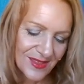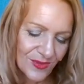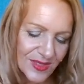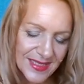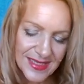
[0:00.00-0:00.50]

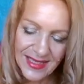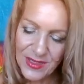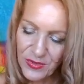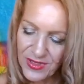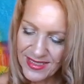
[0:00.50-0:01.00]
What is it
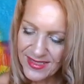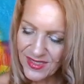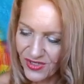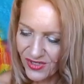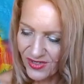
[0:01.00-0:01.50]
Libra needs
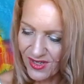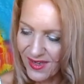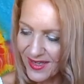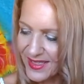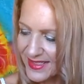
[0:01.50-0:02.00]
to know?
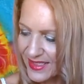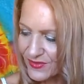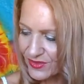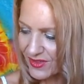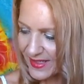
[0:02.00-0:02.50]
Highest
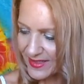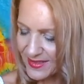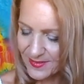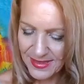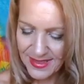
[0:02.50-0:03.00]
level guidance,
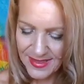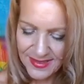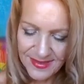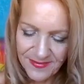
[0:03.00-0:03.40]
please.